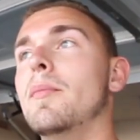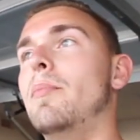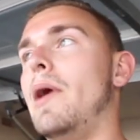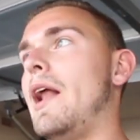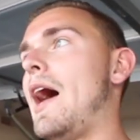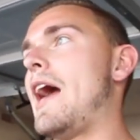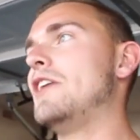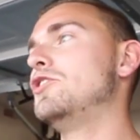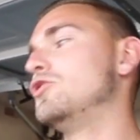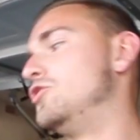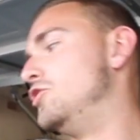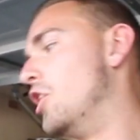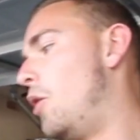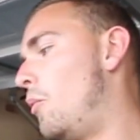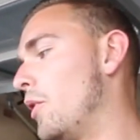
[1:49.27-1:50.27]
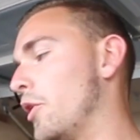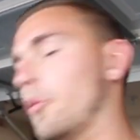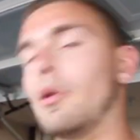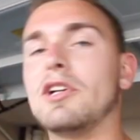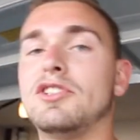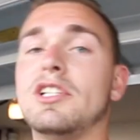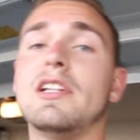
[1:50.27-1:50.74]
But I just don't want to
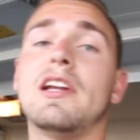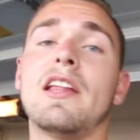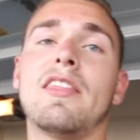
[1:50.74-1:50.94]
rush into